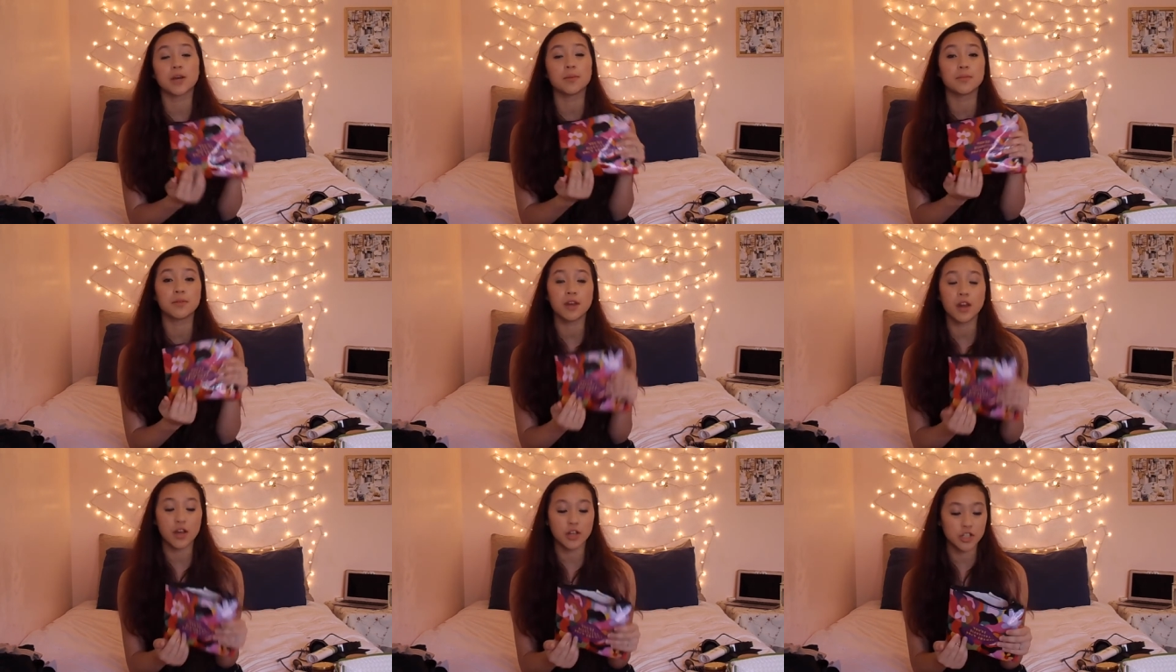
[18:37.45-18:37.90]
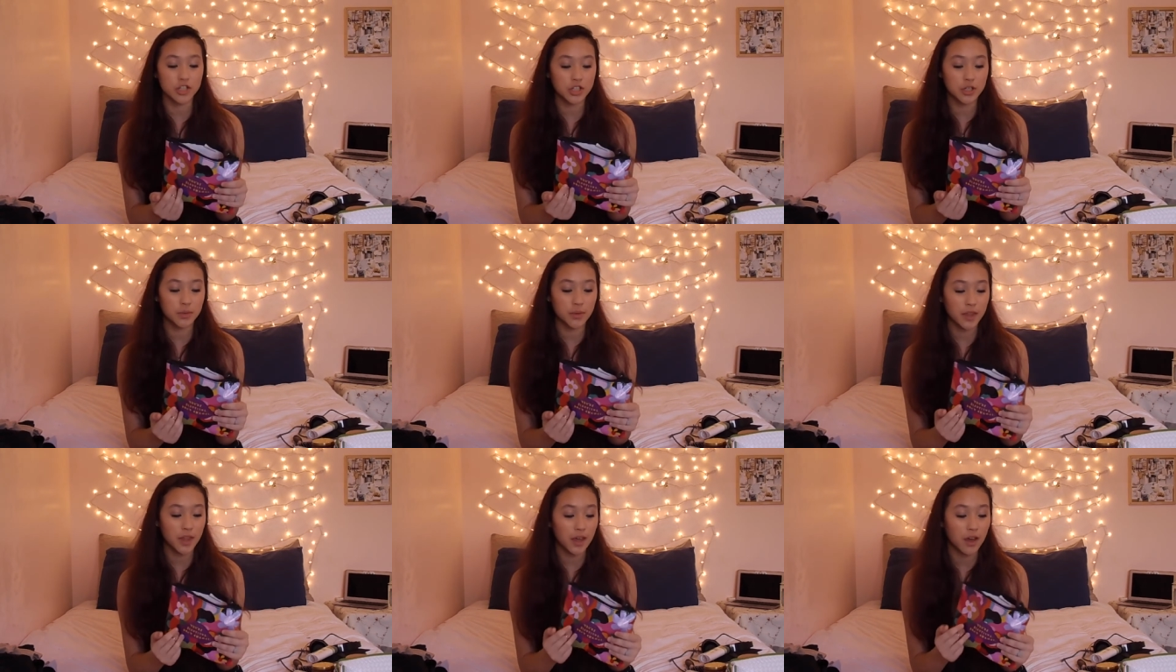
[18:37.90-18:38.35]
I'm not
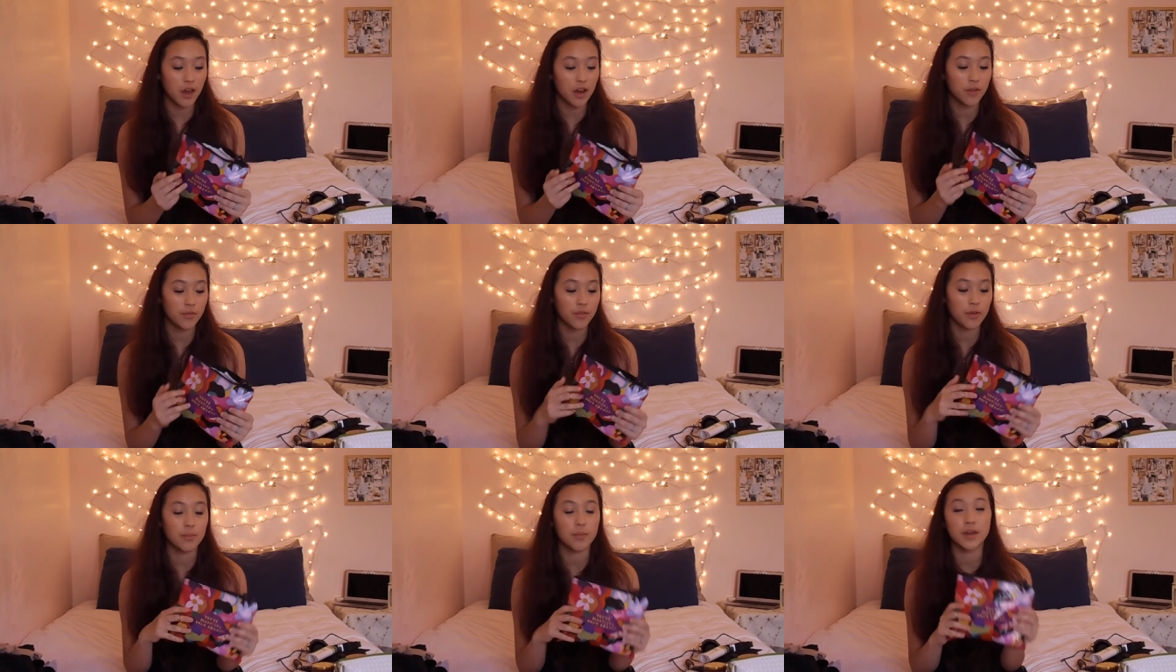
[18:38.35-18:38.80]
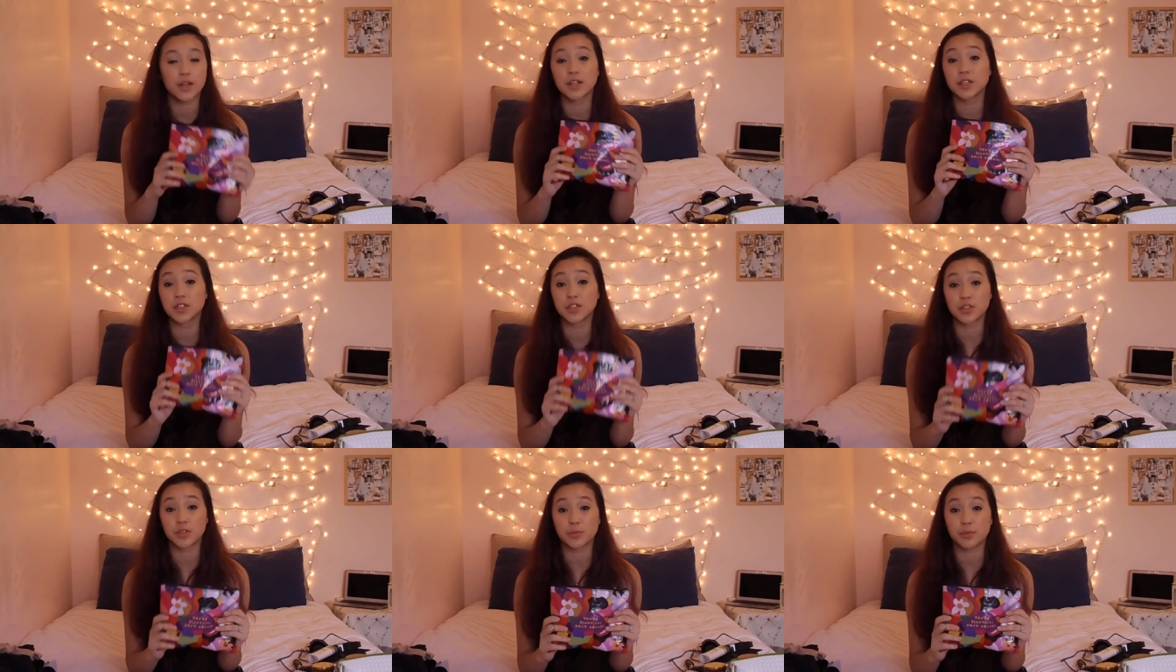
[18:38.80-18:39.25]
sure where they got it from, but it
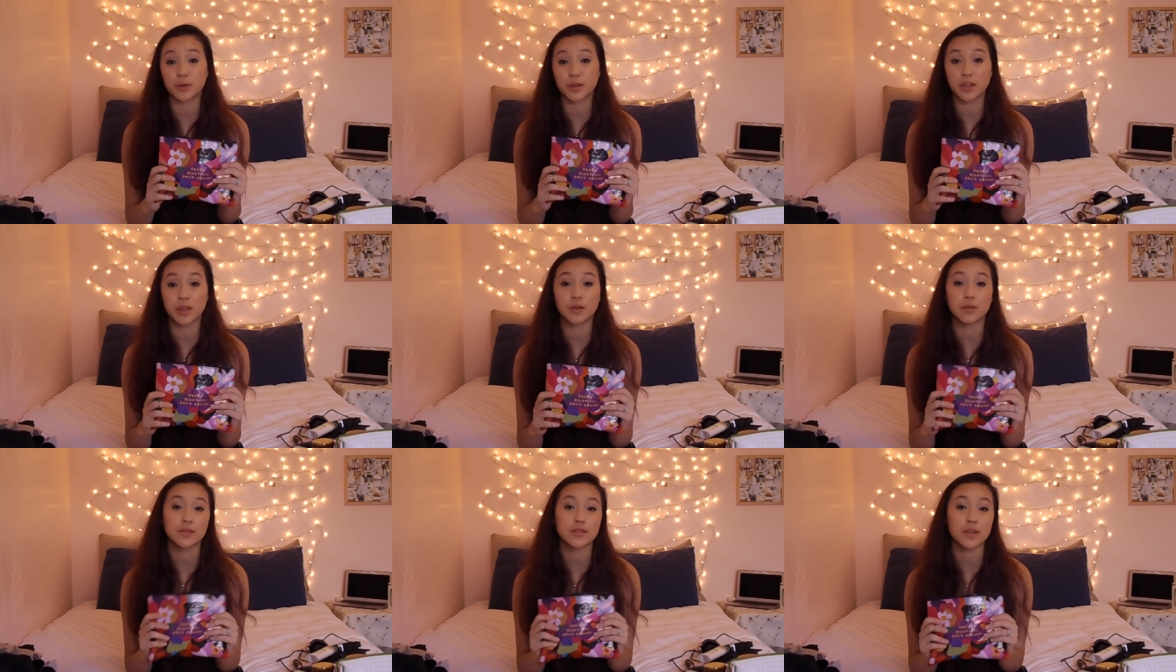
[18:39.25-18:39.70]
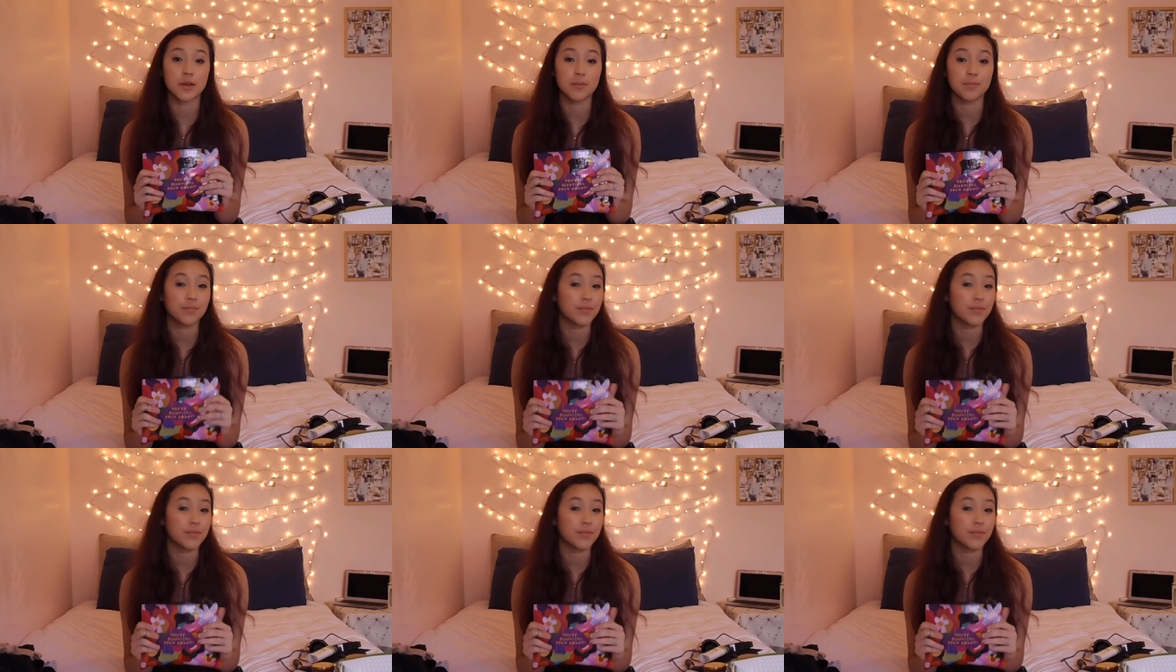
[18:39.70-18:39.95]
is super cute. So